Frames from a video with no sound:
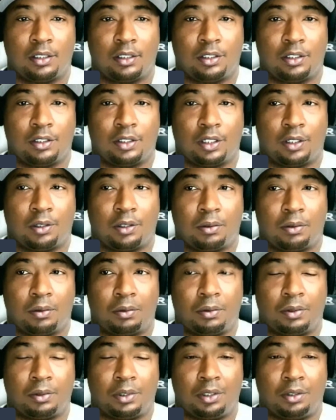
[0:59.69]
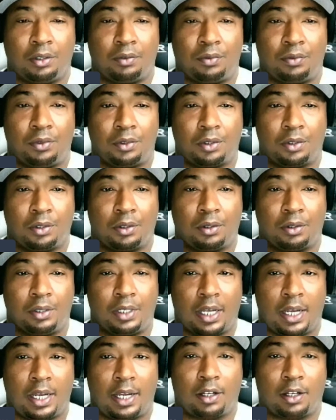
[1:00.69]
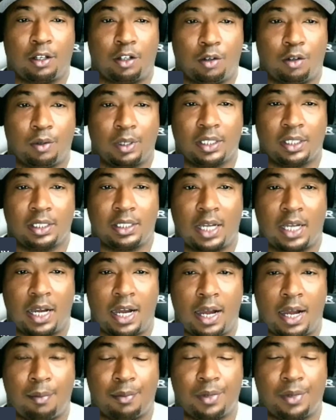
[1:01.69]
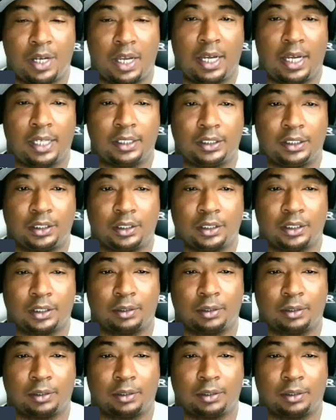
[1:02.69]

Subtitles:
if you're not going top notch